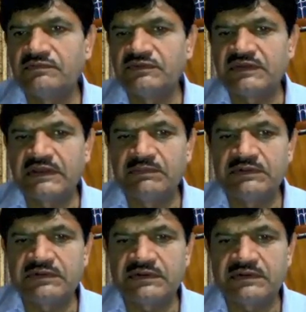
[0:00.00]
this
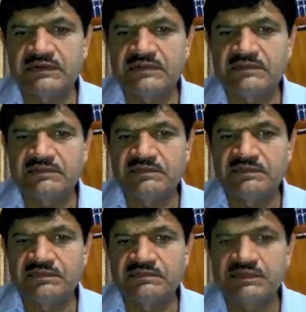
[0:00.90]
animation
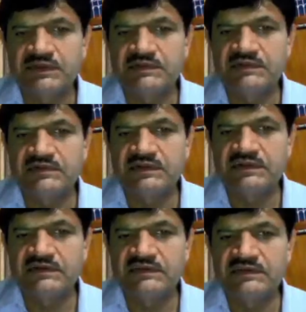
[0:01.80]
by just clicking
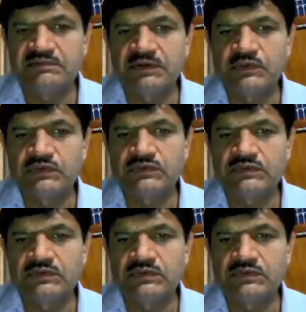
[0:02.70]
on this mouse,